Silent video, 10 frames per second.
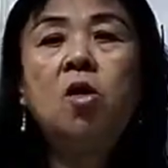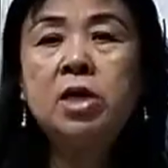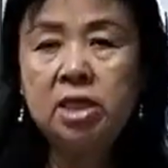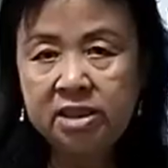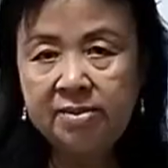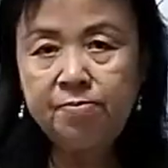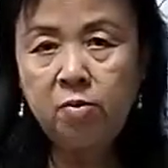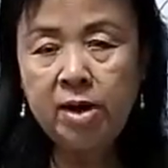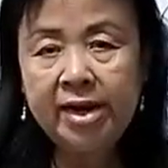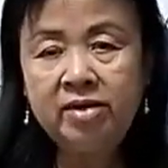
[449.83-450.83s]
or
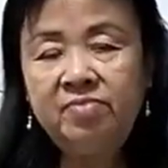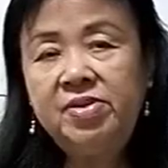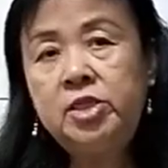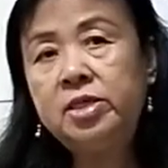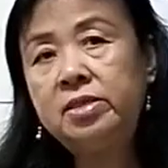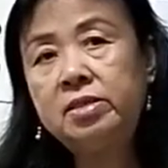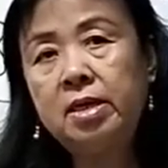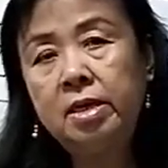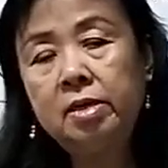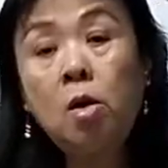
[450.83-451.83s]
kesimpulan, which is
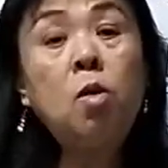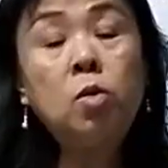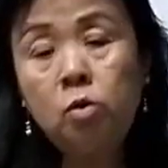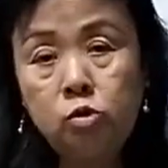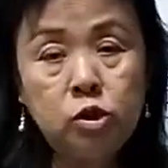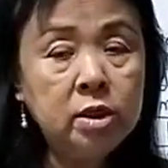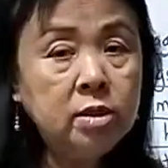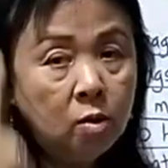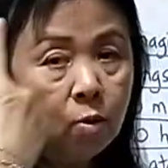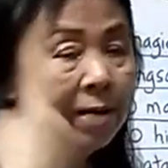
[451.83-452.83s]
the
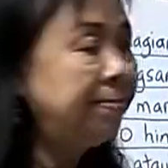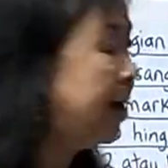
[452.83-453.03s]
conclusion, 1